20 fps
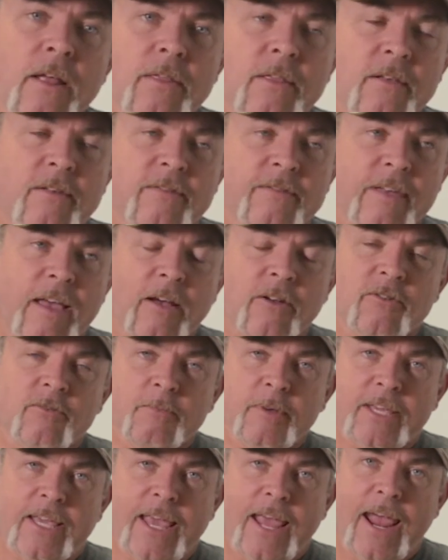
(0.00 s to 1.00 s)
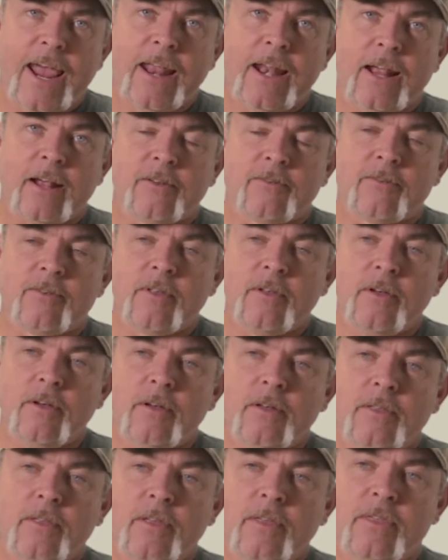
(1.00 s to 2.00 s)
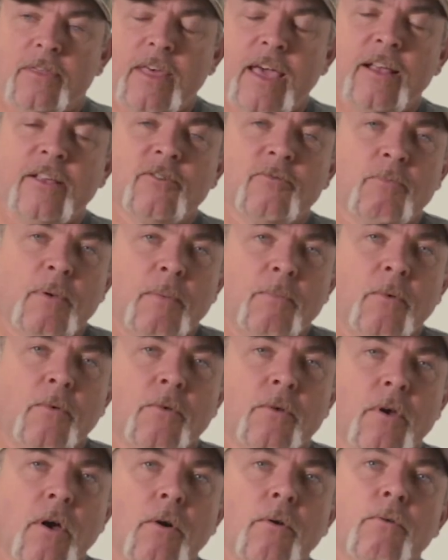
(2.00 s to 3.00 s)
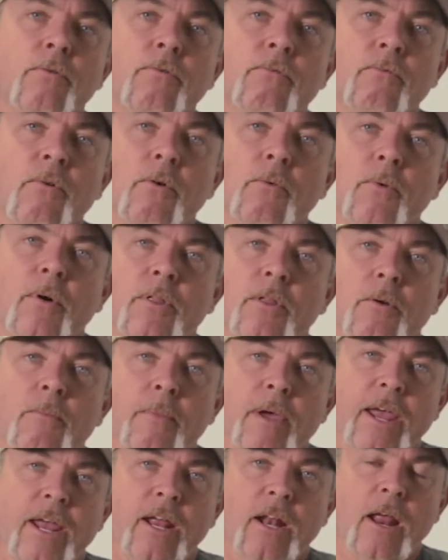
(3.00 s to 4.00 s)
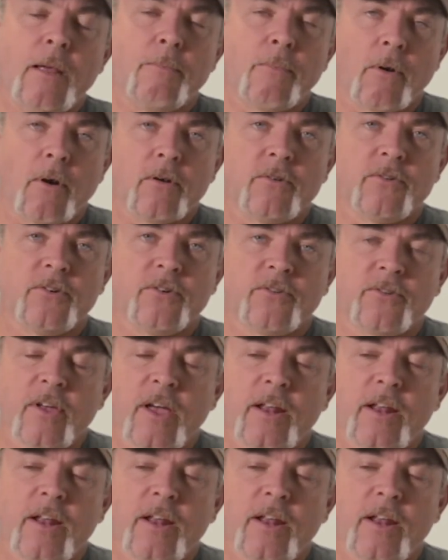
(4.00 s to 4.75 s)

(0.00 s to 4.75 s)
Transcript: the sales mechanics, the things people go through when they're making a purchase.